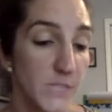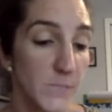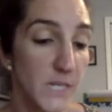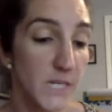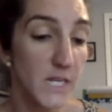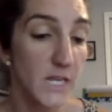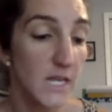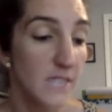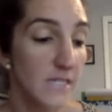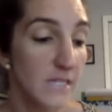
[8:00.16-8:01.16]
Binny
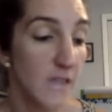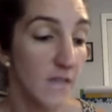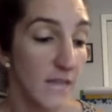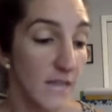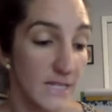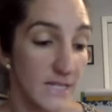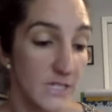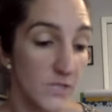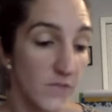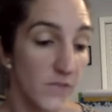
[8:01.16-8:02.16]
did not like D's
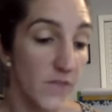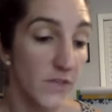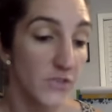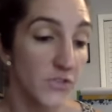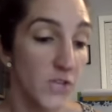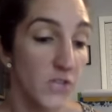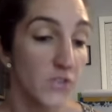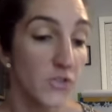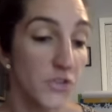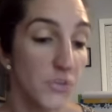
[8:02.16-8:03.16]
with feathers,
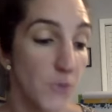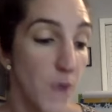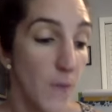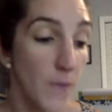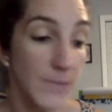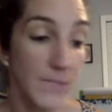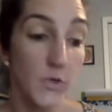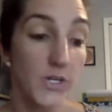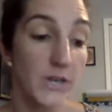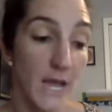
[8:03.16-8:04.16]
so she probably
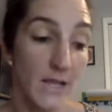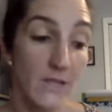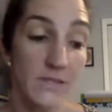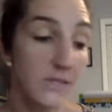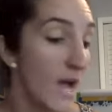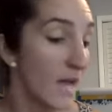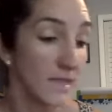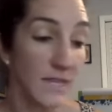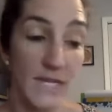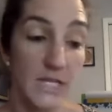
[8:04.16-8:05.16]
would not
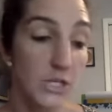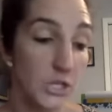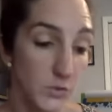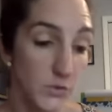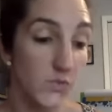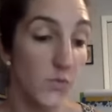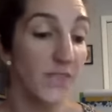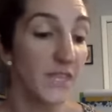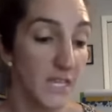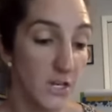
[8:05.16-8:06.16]
like Q's
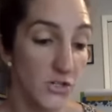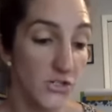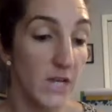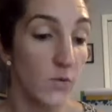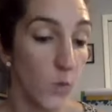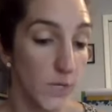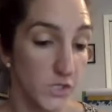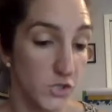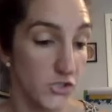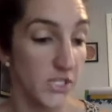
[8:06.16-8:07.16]
with ears and
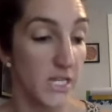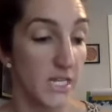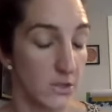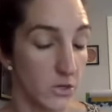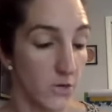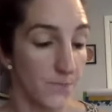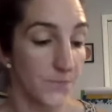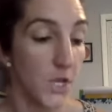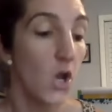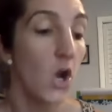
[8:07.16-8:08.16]
whiskers either.
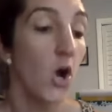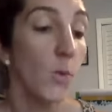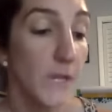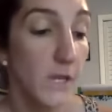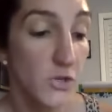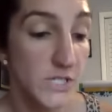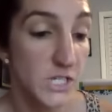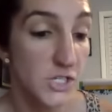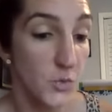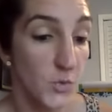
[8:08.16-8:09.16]
Hoping her
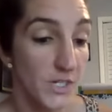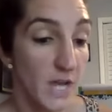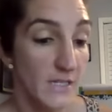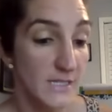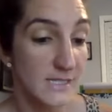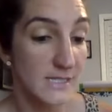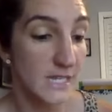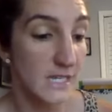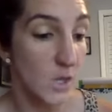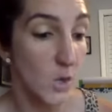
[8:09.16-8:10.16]
teacher would not
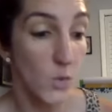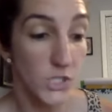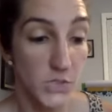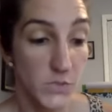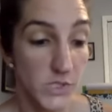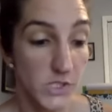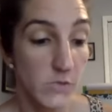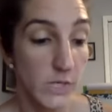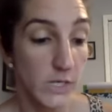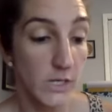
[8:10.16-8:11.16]
see what she was
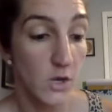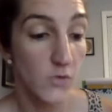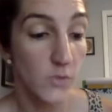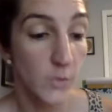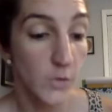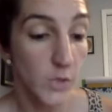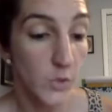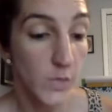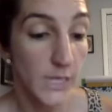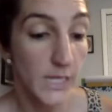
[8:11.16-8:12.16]
doing, Ramona
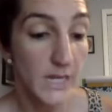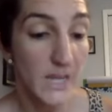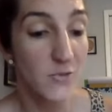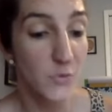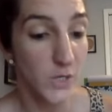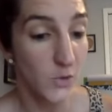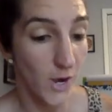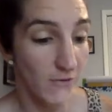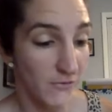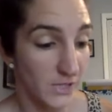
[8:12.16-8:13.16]
quickly and
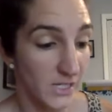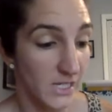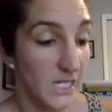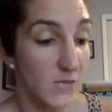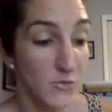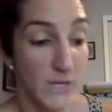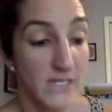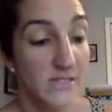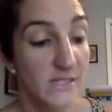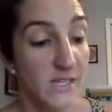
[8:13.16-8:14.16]
regretfully
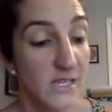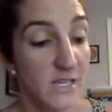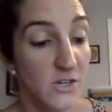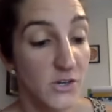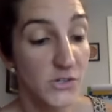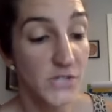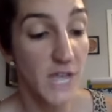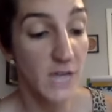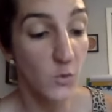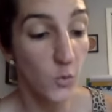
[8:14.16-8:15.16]
erased the ears
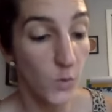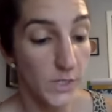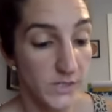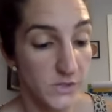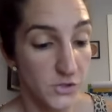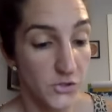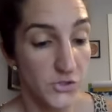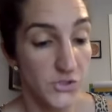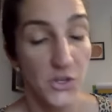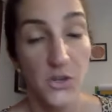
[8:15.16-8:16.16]
and
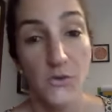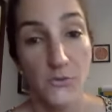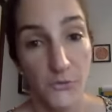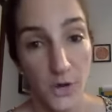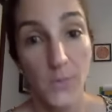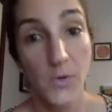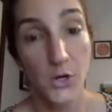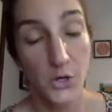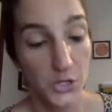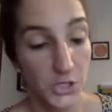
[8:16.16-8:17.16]
whiskers from
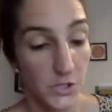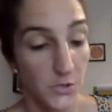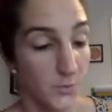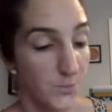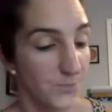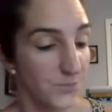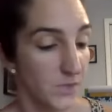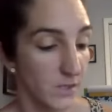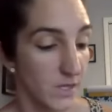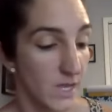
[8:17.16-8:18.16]
her Q.
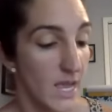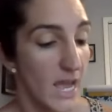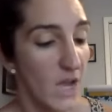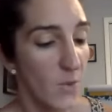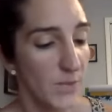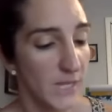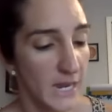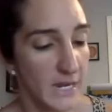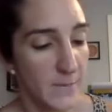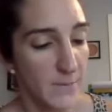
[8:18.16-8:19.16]
How
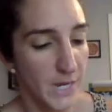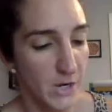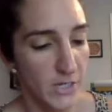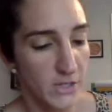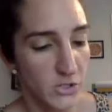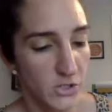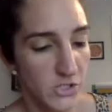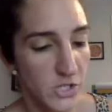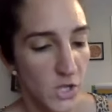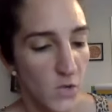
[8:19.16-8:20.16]
plain and bare it looked,
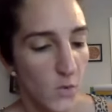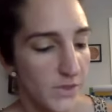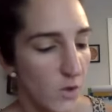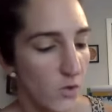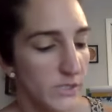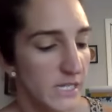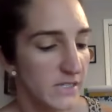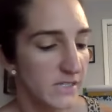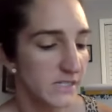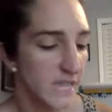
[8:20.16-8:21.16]
with only
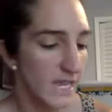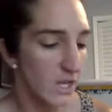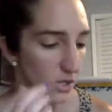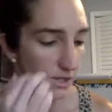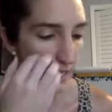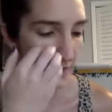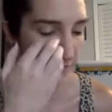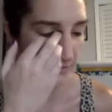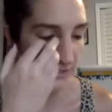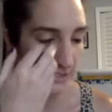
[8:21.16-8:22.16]
its tail
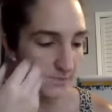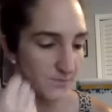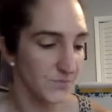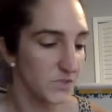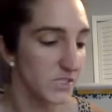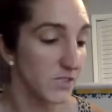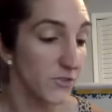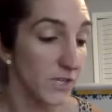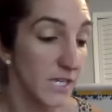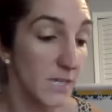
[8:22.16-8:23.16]
left
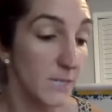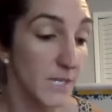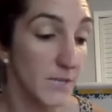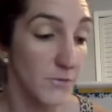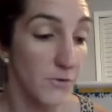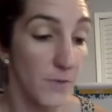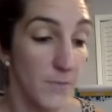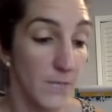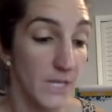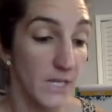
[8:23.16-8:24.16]
to keep it from
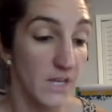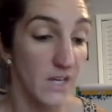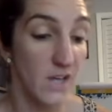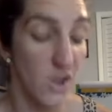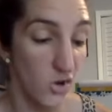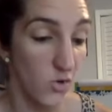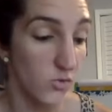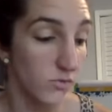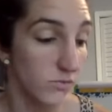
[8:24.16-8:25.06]
being an O.